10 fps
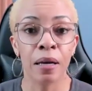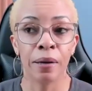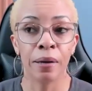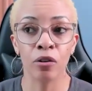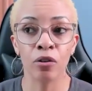
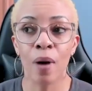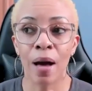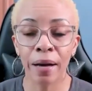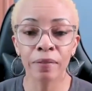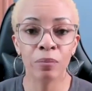You know, you
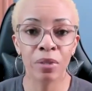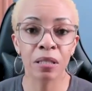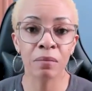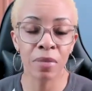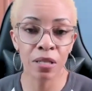have to be
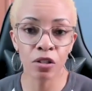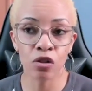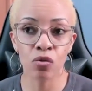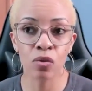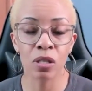committed
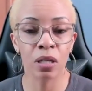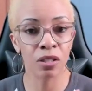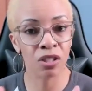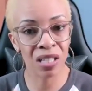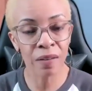to the
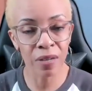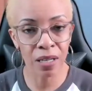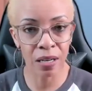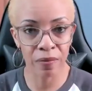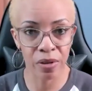
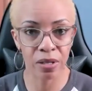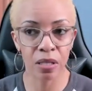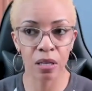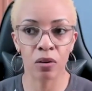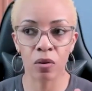longevity of it and
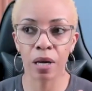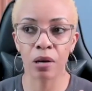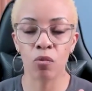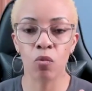say, okay,